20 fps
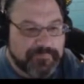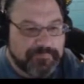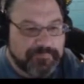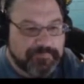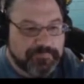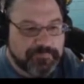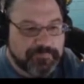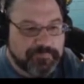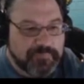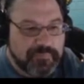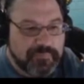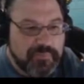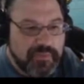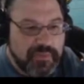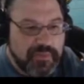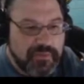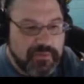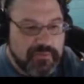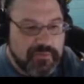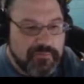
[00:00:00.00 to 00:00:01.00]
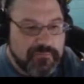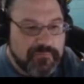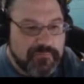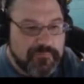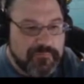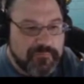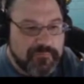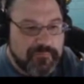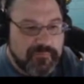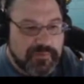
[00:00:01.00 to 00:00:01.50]

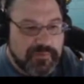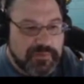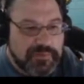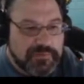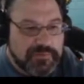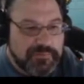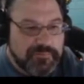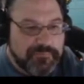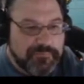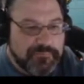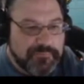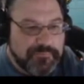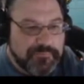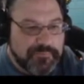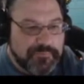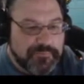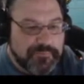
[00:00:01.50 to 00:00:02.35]
No one is speaking in this clip.